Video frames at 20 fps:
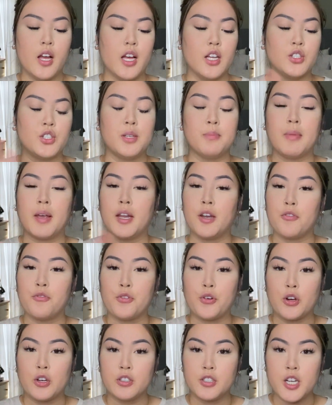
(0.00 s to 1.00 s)
she made it
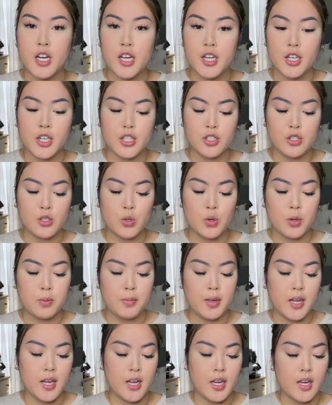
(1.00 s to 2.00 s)
for her daughter,
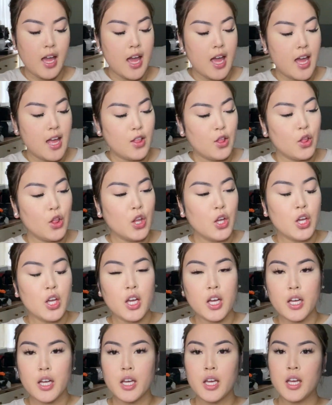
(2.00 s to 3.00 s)
Stormi. And
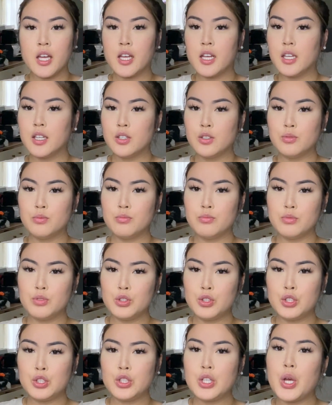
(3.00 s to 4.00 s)
look,
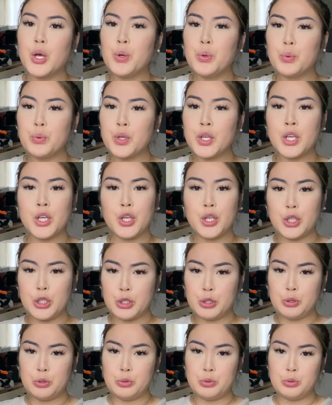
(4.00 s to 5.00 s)
so
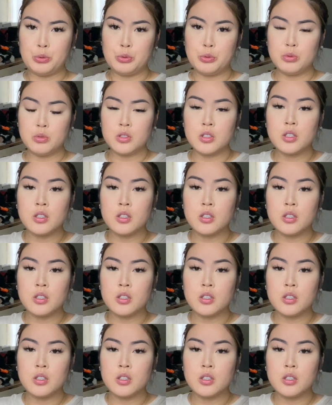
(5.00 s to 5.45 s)
cute.